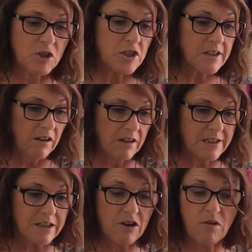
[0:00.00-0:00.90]
which is
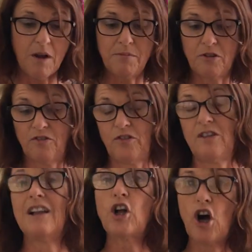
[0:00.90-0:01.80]
also a
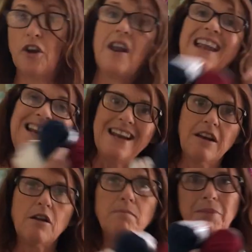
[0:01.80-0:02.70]
beautiful cotton
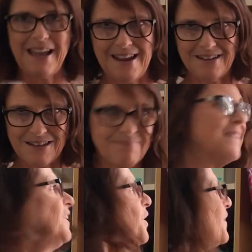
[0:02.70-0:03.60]
linen blend.
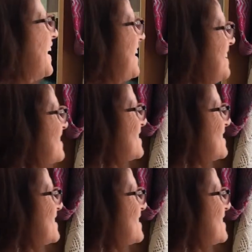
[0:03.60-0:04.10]
Okay,